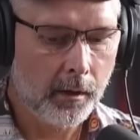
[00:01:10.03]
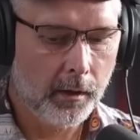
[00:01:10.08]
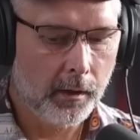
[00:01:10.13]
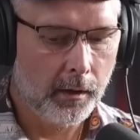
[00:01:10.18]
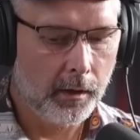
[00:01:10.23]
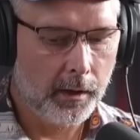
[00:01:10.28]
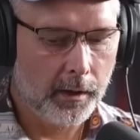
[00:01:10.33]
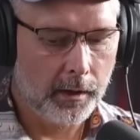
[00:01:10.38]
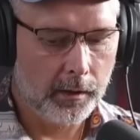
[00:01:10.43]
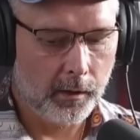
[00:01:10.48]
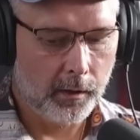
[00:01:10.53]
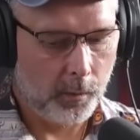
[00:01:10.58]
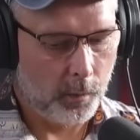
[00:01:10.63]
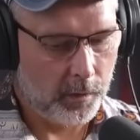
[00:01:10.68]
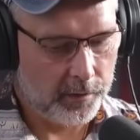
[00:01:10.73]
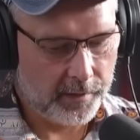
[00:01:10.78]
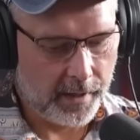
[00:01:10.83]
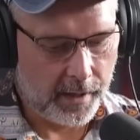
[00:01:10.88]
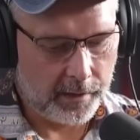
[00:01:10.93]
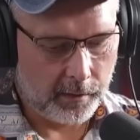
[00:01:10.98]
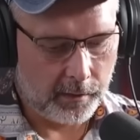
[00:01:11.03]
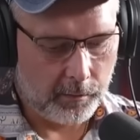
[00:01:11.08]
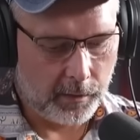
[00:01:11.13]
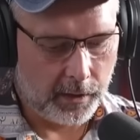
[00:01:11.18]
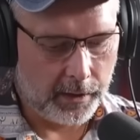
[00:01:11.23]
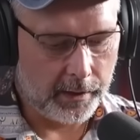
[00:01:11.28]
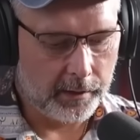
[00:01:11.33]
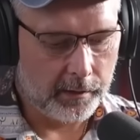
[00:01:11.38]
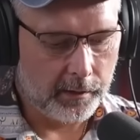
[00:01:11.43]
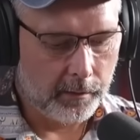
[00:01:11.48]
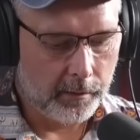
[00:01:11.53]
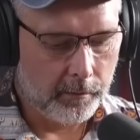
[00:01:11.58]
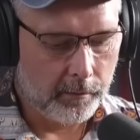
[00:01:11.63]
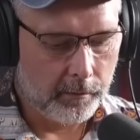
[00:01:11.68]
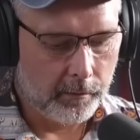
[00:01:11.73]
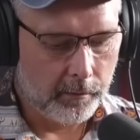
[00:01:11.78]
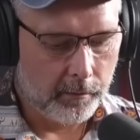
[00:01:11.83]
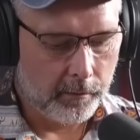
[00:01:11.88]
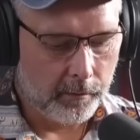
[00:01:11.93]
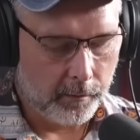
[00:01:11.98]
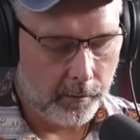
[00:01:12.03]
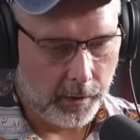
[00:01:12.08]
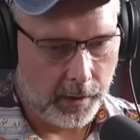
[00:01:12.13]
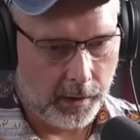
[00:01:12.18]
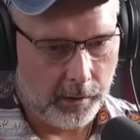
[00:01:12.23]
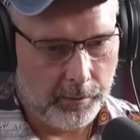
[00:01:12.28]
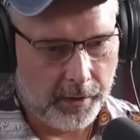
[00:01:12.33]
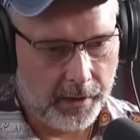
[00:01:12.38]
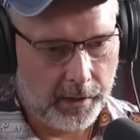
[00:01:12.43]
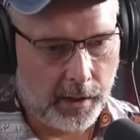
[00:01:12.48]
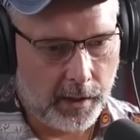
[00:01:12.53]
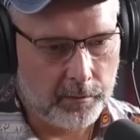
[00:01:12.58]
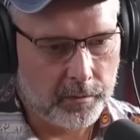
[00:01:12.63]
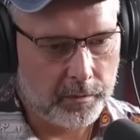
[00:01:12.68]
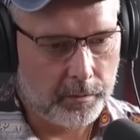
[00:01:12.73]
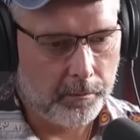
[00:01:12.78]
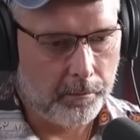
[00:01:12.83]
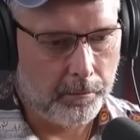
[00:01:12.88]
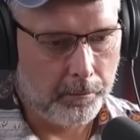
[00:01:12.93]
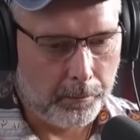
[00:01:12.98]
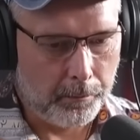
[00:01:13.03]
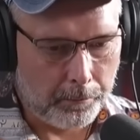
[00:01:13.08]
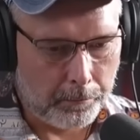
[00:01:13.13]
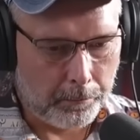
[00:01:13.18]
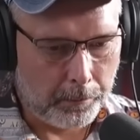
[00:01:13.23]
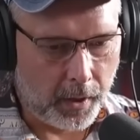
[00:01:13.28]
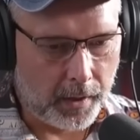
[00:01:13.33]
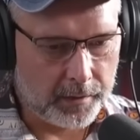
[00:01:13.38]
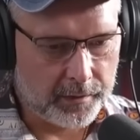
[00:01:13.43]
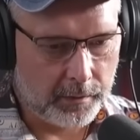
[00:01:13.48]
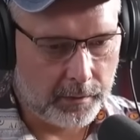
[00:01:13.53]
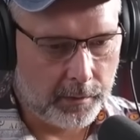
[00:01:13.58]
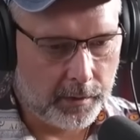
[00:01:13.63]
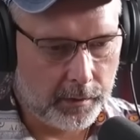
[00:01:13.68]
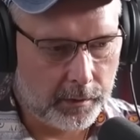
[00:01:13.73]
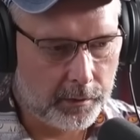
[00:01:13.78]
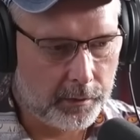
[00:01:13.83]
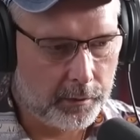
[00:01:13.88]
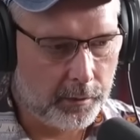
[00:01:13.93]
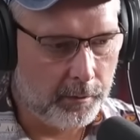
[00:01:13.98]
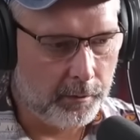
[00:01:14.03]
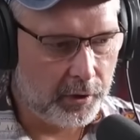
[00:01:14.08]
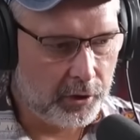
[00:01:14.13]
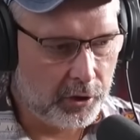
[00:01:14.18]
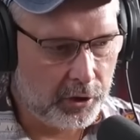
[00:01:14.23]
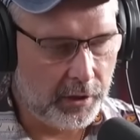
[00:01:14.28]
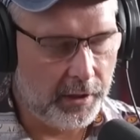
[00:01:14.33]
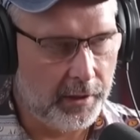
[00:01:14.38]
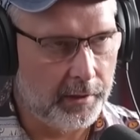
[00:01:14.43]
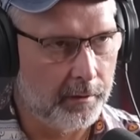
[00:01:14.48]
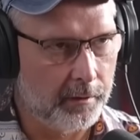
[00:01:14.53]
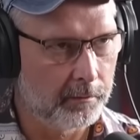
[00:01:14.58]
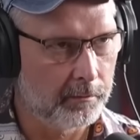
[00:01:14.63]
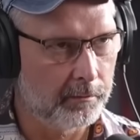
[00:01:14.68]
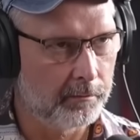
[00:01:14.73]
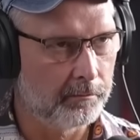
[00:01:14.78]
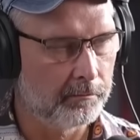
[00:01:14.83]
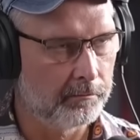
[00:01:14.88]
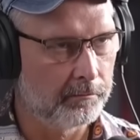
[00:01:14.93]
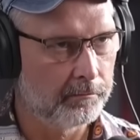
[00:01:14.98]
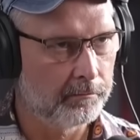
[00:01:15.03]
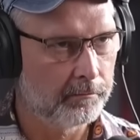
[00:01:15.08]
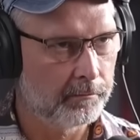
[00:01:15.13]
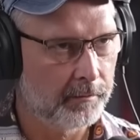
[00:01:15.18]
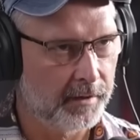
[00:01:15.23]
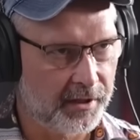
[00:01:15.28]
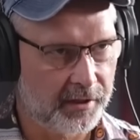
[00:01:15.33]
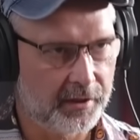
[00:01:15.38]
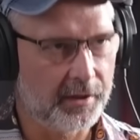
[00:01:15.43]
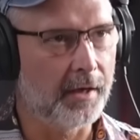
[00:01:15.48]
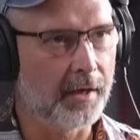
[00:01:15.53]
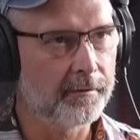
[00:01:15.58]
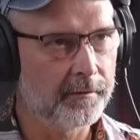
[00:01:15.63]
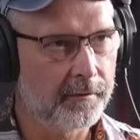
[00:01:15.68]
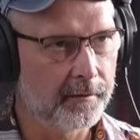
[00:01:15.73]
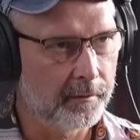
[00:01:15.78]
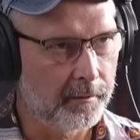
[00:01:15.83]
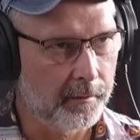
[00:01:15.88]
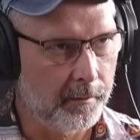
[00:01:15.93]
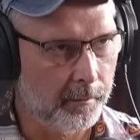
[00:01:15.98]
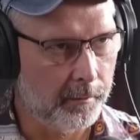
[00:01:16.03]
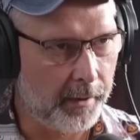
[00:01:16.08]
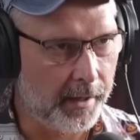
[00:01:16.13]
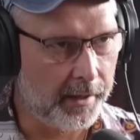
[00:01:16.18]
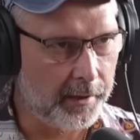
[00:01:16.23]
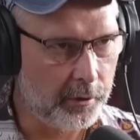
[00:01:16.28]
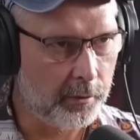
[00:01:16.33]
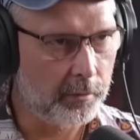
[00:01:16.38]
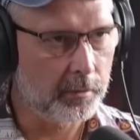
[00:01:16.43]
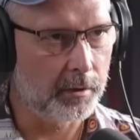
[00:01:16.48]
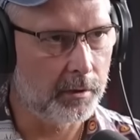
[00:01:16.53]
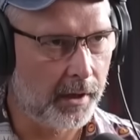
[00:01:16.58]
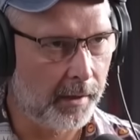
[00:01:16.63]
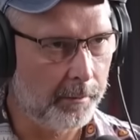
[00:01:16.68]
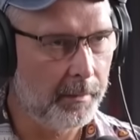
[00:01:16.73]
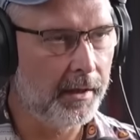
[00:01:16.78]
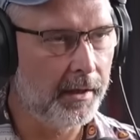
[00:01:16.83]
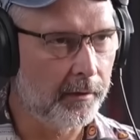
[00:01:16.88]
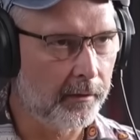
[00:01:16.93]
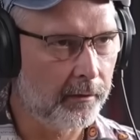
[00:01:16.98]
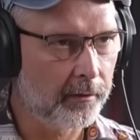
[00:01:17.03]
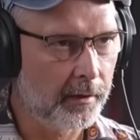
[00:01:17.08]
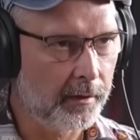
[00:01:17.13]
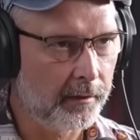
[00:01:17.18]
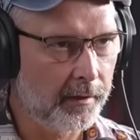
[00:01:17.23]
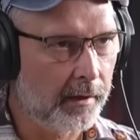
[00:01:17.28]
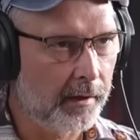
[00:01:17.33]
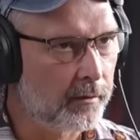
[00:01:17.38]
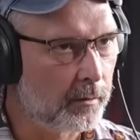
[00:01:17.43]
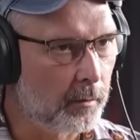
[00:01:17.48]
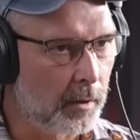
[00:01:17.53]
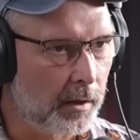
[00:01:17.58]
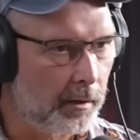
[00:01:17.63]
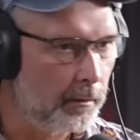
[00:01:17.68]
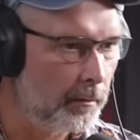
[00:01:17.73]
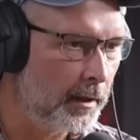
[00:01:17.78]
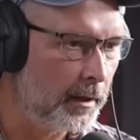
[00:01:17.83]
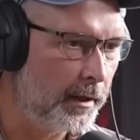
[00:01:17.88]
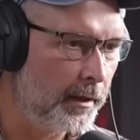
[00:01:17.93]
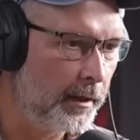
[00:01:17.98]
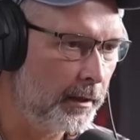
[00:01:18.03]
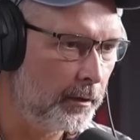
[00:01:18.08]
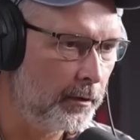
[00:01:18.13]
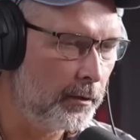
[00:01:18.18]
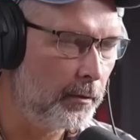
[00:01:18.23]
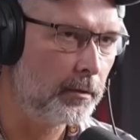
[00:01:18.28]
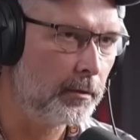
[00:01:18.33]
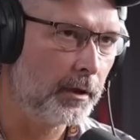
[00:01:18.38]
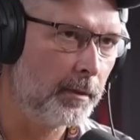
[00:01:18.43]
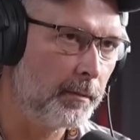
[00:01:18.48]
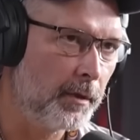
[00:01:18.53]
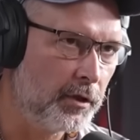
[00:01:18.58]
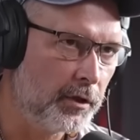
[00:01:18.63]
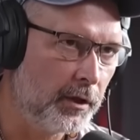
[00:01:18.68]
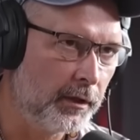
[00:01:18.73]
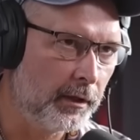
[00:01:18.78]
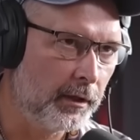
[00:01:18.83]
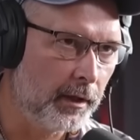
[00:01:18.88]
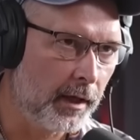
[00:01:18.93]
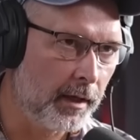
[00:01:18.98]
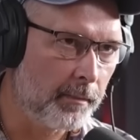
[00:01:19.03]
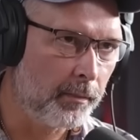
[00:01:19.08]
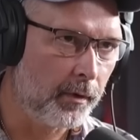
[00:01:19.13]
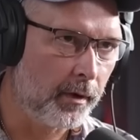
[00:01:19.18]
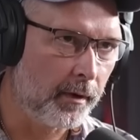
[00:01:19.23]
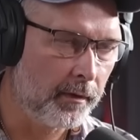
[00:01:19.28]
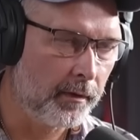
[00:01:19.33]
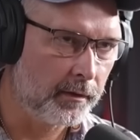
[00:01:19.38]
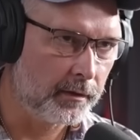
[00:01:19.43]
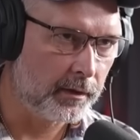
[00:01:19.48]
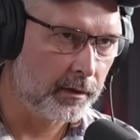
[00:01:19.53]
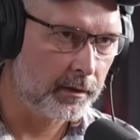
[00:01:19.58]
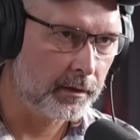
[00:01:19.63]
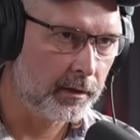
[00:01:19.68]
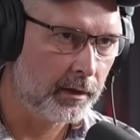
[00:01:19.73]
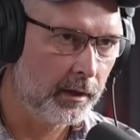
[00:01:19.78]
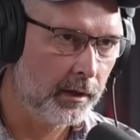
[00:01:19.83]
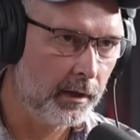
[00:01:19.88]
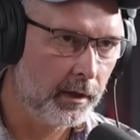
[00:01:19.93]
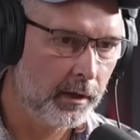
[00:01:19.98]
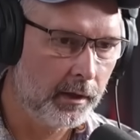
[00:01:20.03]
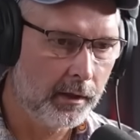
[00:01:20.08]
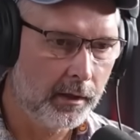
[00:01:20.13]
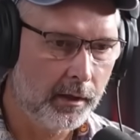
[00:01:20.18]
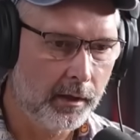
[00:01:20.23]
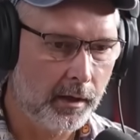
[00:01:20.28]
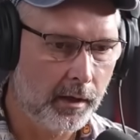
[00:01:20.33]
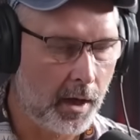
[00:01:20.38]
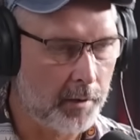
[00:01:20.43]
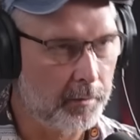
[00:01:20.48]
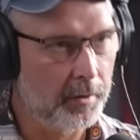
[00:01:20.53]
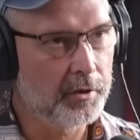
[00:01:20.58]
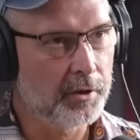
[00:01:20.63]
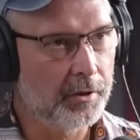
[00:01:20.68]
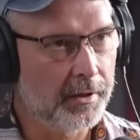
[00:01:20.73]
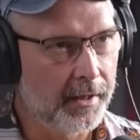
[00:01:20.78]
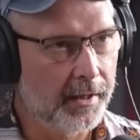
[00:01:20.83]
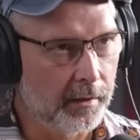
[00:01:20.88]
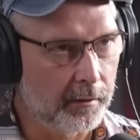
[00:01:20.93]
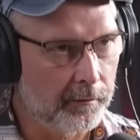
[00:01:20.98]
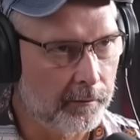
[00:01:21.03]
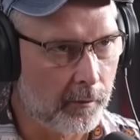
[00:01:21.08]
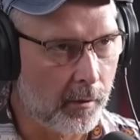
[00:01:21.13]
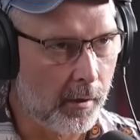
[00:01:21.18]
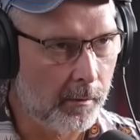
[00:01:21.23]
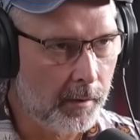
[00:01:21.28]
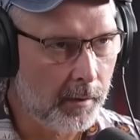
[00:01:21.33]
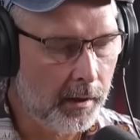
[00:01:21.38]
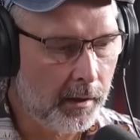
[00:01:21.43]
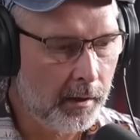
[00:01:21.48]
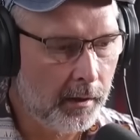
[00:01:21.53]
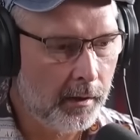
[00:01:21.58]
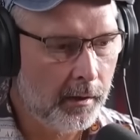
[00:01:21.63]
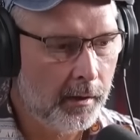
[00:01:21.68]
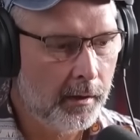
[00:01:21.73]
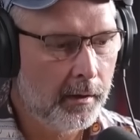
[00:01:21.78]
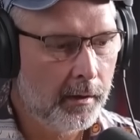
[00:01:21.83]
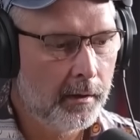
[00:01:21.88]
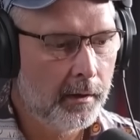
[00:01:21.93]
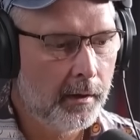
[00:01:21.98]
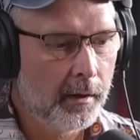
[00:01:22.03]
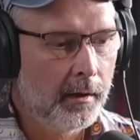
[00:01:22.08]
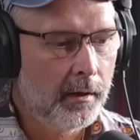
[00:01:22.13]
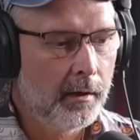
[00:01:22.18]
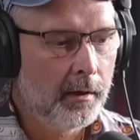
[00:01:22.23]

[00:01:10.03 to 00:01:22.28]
And with that in mind, it becomes possible to machine stuff by nuclear means, and that's where my you know, nuclear machining hypothesis originated from. Okay.